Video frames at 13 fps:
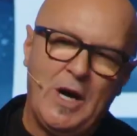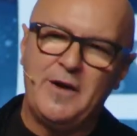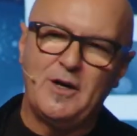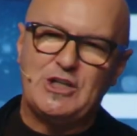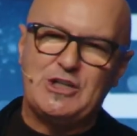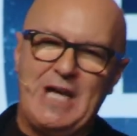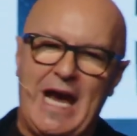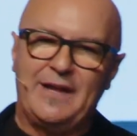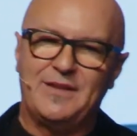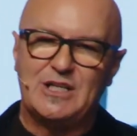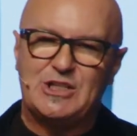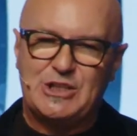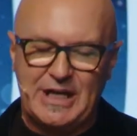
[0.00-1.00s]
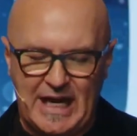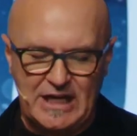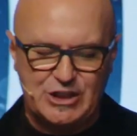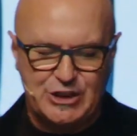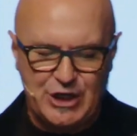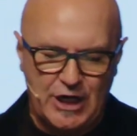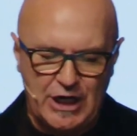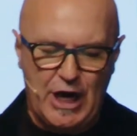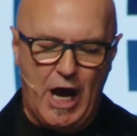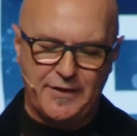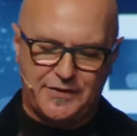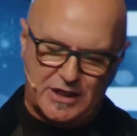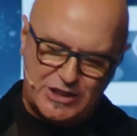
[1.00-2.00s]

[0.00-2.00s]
understand this today, shout it out. The